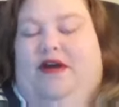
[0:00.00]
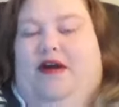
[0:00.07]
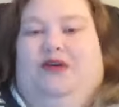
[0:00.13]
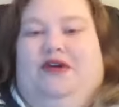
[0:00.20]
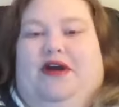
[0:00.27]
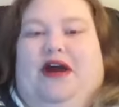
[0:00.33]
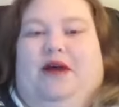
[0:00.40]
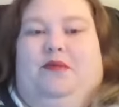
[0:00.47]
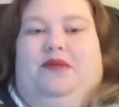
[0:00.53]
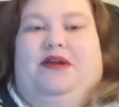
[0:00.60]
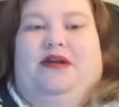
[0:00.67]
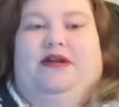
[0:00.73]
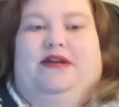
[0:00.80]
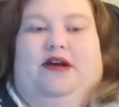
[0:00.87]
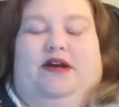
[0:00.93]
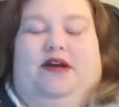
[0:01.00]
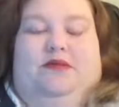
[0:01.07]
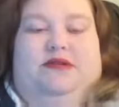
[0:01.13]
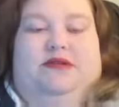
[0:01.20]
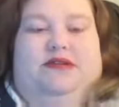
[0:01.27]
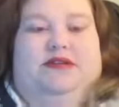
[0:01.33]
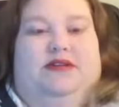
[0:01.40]
I don't know how many
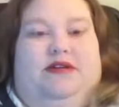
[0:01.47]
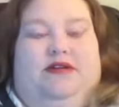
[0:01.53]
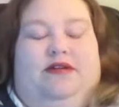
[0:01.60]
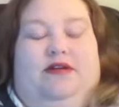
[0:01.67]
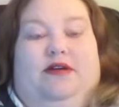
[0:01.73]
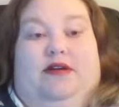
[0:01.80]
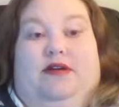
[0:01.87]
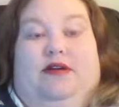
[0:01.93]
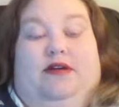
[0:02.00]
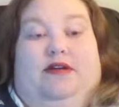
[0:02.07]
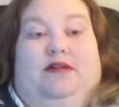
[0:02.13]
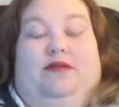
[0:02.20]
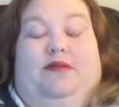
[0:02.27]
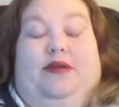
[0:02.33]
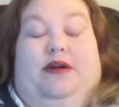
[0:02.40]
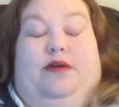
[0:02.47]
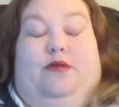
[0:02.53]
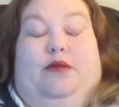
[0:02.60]
times. I'm like,